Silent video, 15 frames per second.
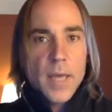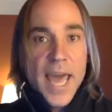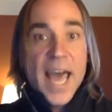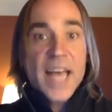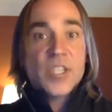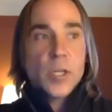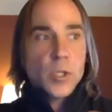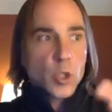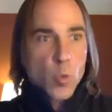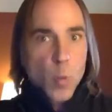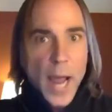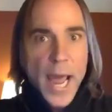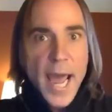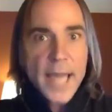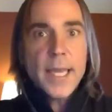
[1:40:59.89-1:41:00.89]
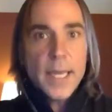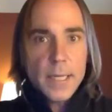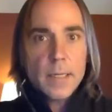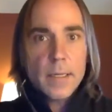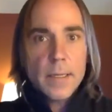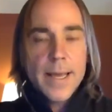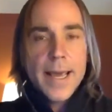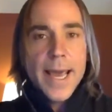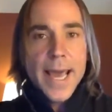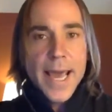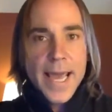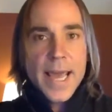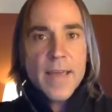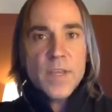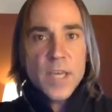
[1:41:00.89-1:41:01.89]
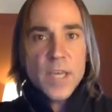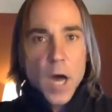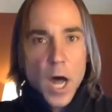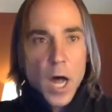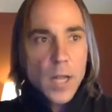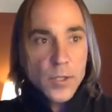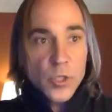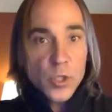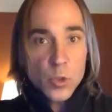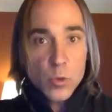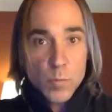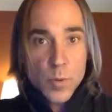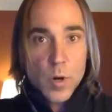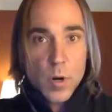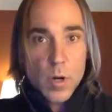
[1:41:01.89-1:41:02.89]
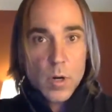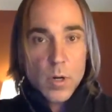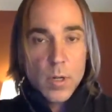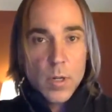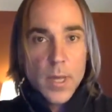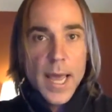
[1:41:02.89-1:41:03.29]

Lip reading: as a dragon. And the Anzu bird